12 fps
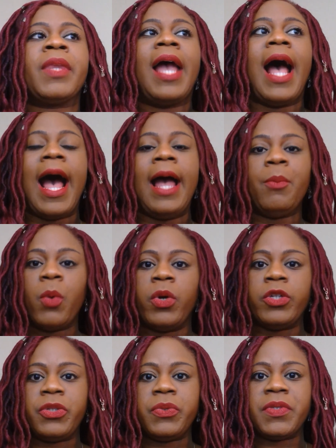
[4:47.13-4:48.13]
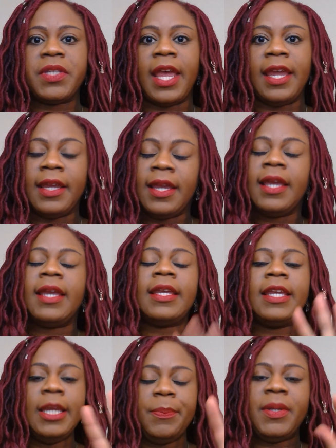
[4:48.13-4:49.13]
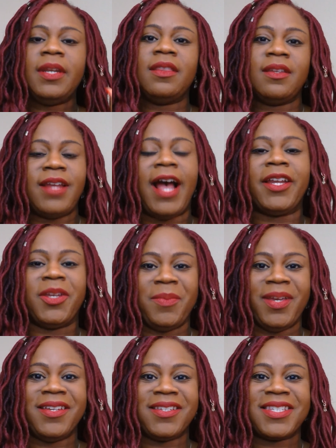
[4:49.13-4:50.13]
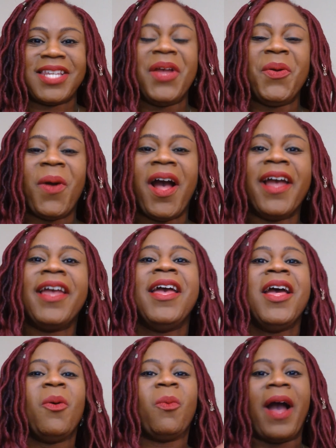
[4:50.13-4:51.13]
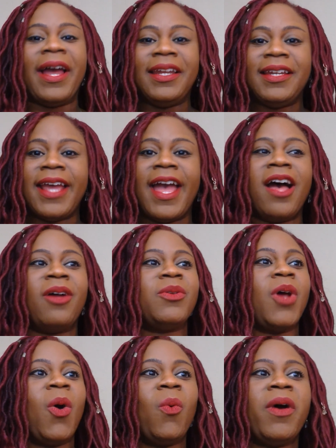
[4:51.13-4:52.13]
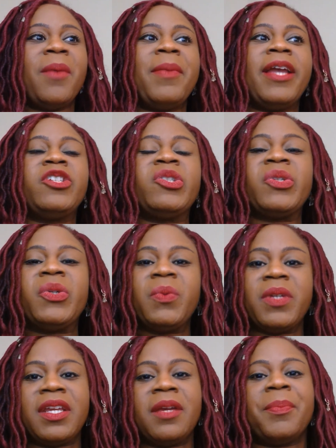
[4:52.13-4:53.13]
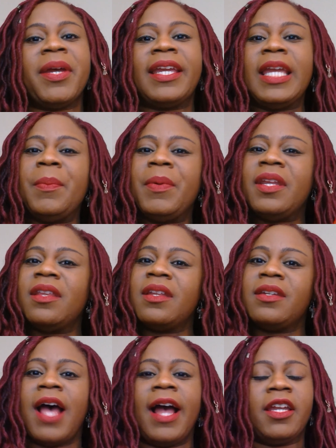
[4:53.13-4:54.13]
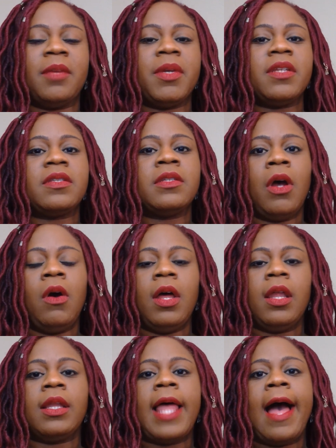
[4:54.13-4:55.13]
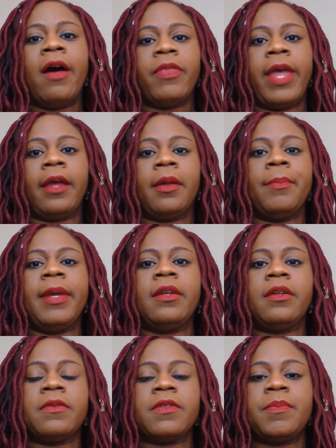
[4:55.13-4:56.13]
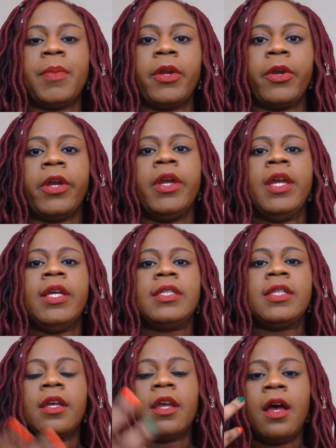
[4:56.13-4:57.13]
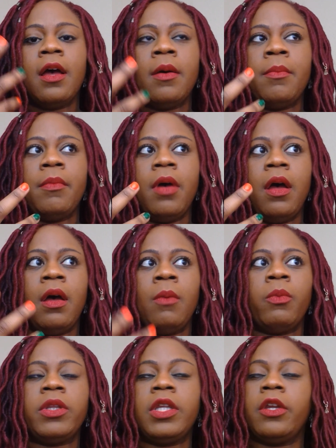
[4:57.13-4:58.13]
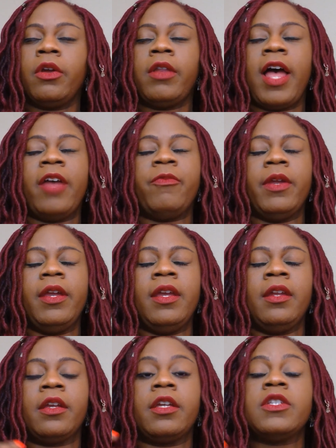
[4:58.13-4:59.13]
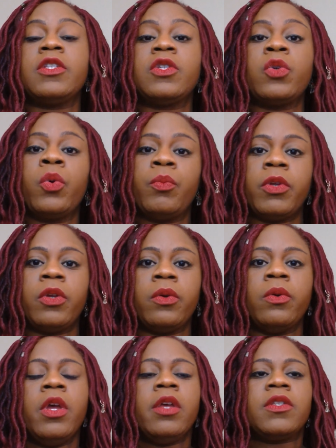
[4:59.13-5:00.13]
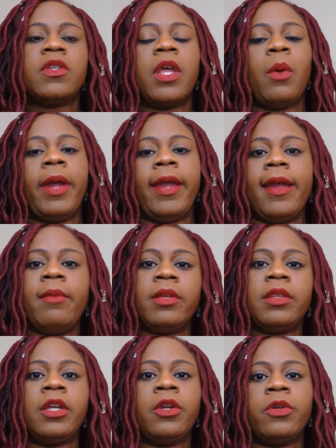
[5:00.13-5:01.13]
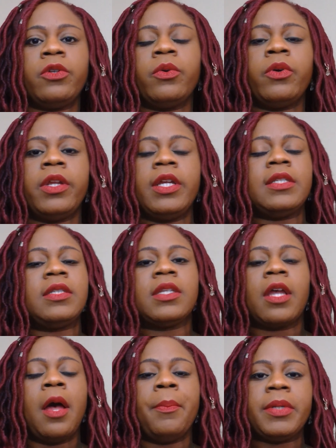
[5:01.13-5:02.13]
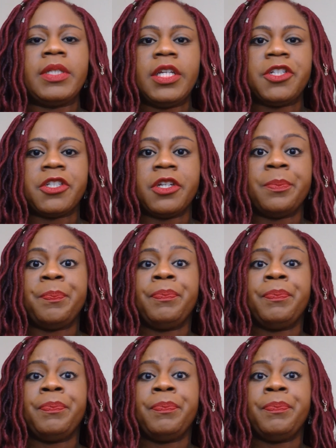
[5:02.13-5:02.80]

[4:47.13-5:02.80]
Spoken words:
I'm going to say, keep it in the documents, right? Write it down, know what makes you unique, but keep it in the documents. Don't allow that competitive spirit to come within your life and consume you, so that way everything you're doing is a competition.